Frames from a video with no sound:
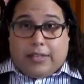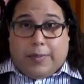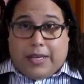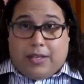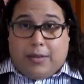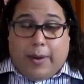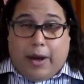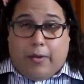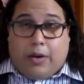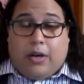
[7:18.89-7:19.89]
expanded the
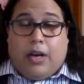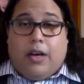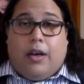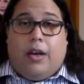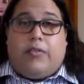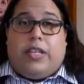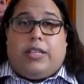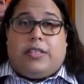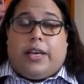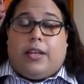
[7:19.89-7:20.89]
power of the
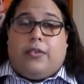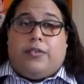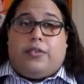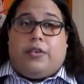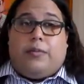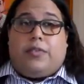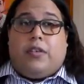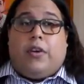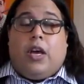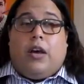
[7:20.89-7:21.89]
executive in terms
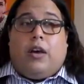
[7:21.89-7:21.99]
of